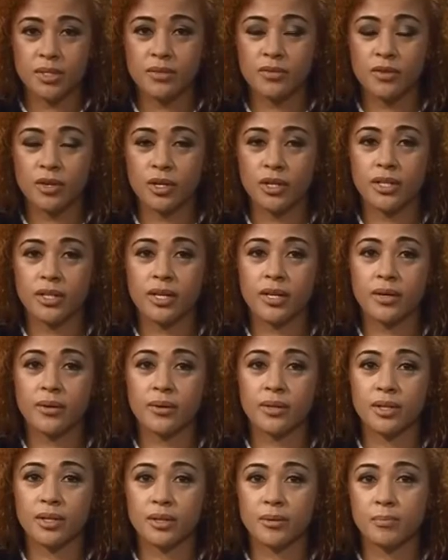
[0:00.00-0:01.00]
have gone
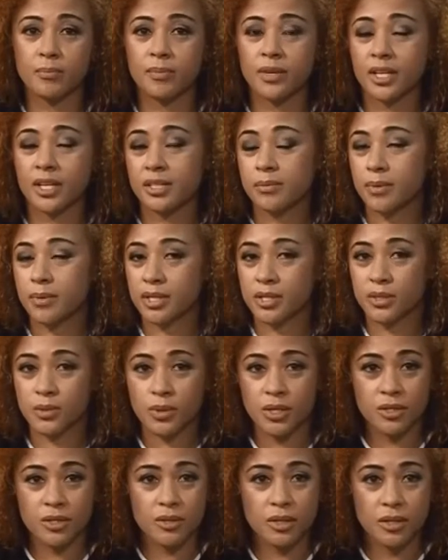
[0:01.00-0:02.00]
down, the next best
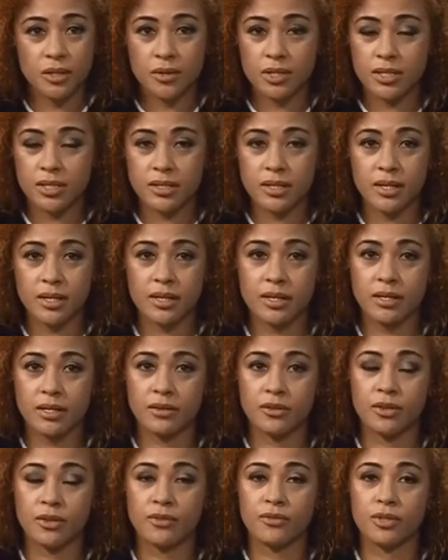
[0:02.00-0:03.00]
way to increase
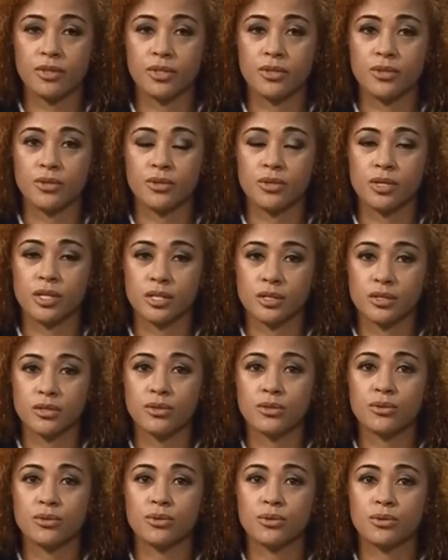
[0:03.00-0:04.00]
their revenue is
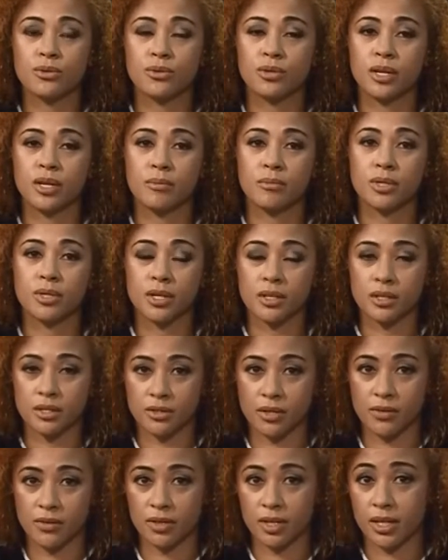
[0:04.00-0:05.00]
through data
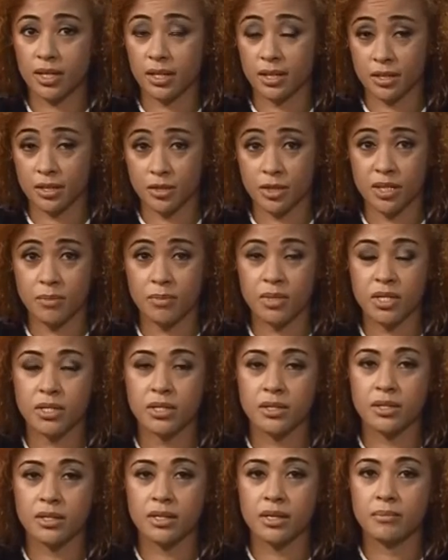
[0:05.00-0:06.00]
trafficking. As you had
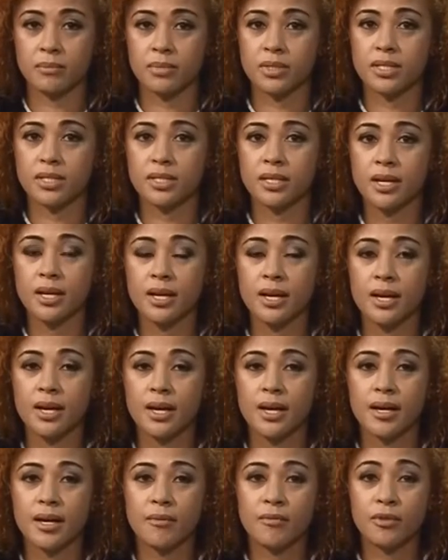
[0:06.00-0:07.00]
mentioned the numbers,
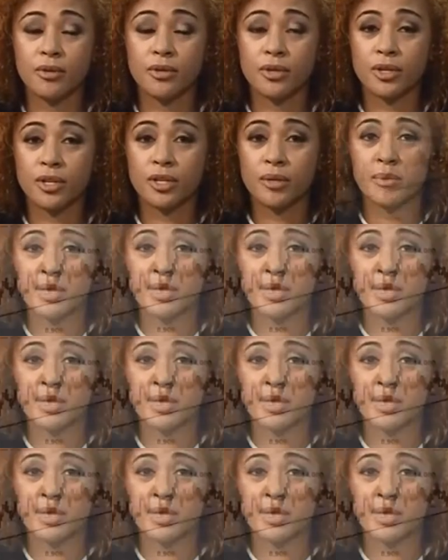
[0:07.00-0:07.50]
Vodacom